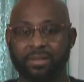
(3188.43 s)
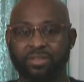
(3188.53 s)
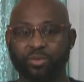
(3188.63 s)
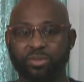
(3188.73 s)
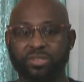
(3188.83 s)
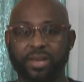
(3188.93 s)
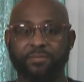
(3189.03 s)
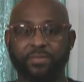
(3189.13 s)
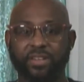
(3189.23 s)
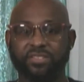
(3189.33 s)
Suicide
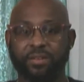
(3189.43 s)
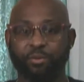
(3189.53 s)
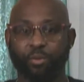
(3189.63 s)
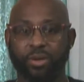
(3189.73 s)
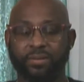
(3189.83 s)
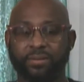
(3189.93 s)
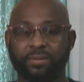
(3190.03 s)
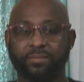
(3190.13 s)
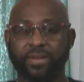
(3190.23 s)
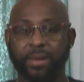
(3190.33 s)
affects everyone,
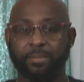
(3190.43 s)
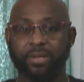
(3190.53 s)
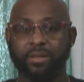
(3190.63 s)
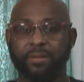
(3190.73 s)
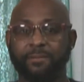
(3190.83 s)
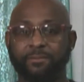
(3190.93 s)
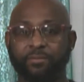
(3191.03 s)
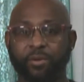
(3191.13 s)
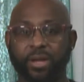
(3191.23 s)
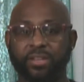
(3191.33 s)
family,
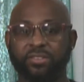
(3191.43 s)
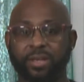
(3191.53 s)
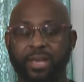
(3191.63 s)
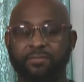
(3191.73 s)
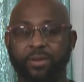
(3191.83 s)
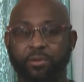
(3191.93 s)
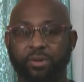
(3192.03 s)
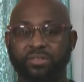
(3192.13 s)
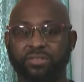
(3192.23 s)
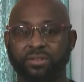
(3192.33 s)
friends, and
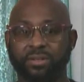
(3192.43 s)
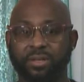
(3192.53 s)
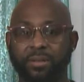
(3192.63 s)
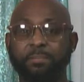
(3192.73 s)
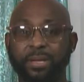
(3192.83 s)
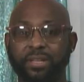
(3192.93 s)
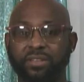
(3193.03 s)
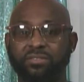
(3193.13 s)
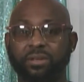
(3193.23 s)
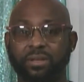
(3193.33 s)
veterans.
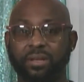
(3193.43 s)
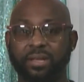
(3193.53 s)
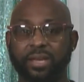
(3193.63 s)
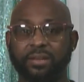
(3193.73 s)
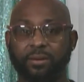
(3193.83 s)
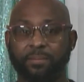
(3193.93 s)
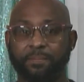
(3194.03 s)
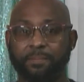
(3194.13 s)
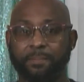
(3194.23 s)
Please get help.